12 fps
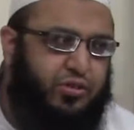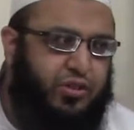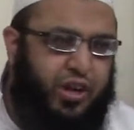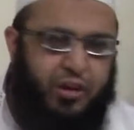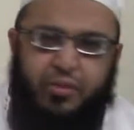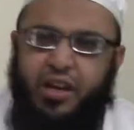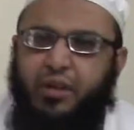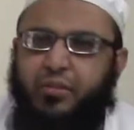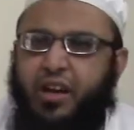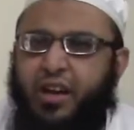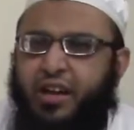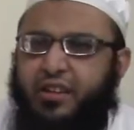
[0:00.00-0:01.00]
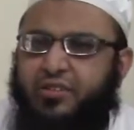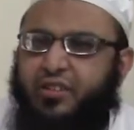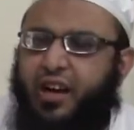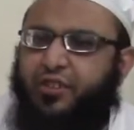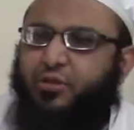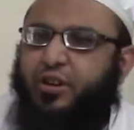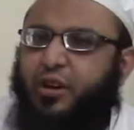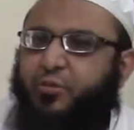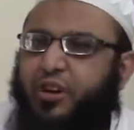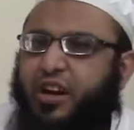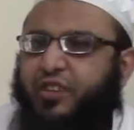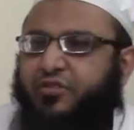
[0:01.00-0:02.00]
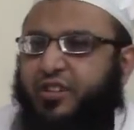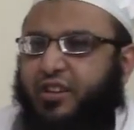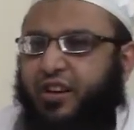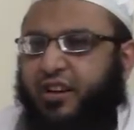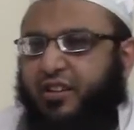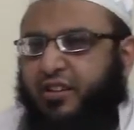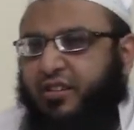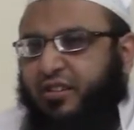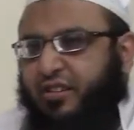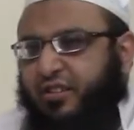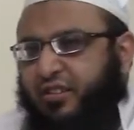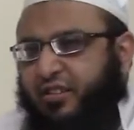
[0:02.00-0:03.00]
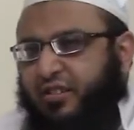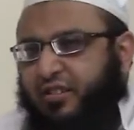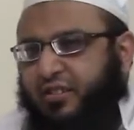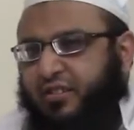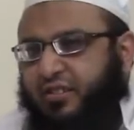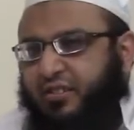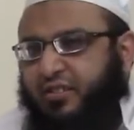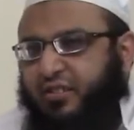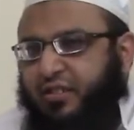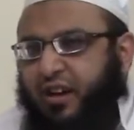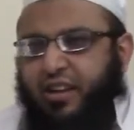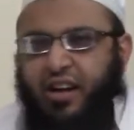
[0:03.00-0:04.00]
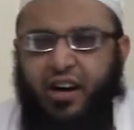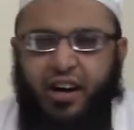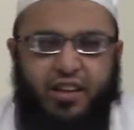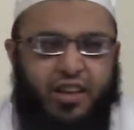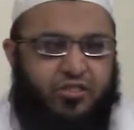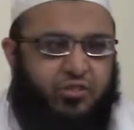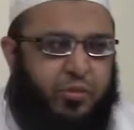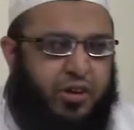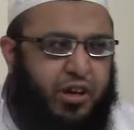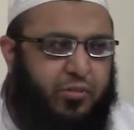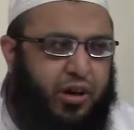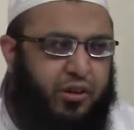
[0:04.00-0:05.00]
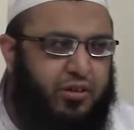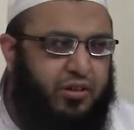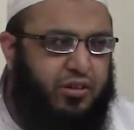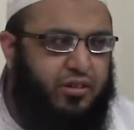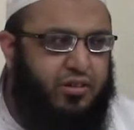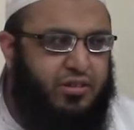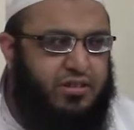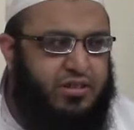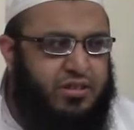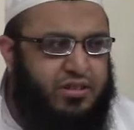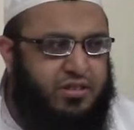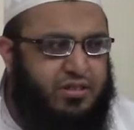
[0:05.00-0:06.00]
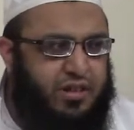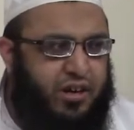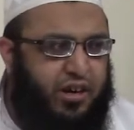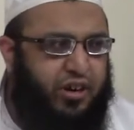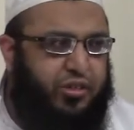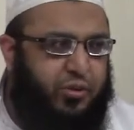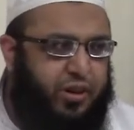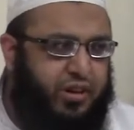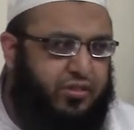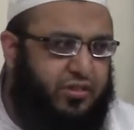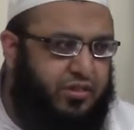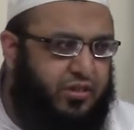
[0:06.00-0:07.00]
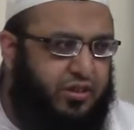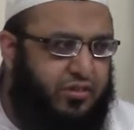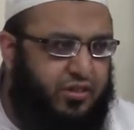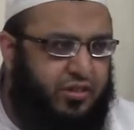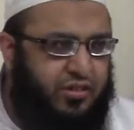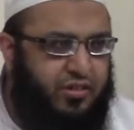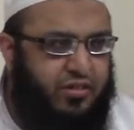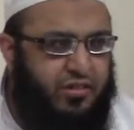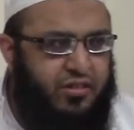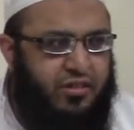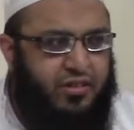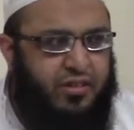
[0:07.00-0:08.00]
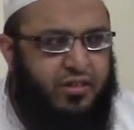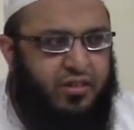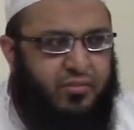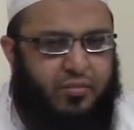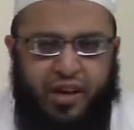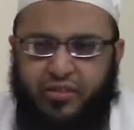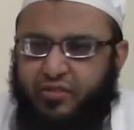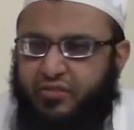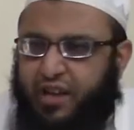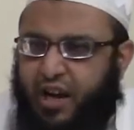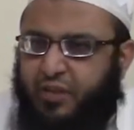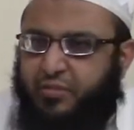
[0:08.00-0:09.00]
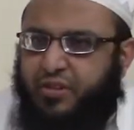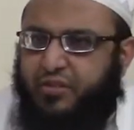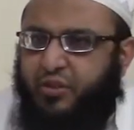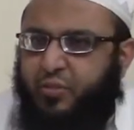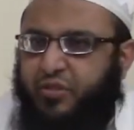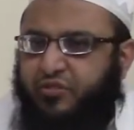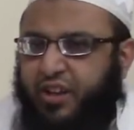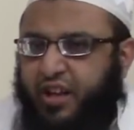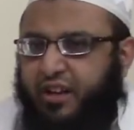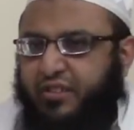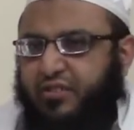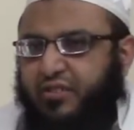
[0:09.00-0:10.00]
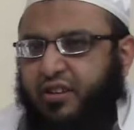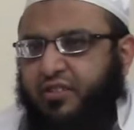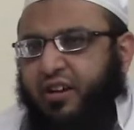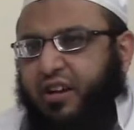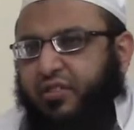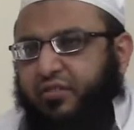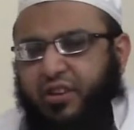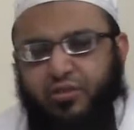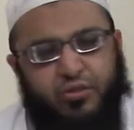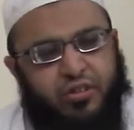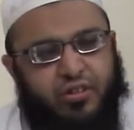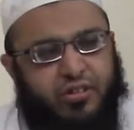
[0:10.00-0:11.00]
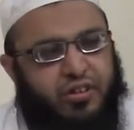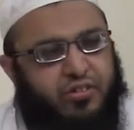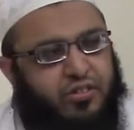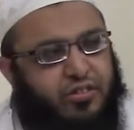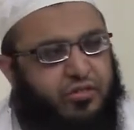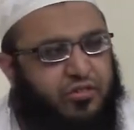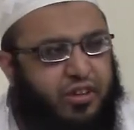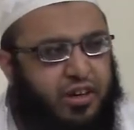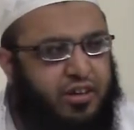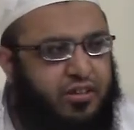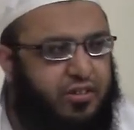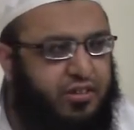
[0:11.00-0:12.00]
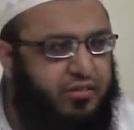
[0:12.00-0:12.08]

And many, many other signs will come one after the other. Other hadith speak about earthquakes increasing, massive damage, there'll be floods. These kind of things will increase in the society.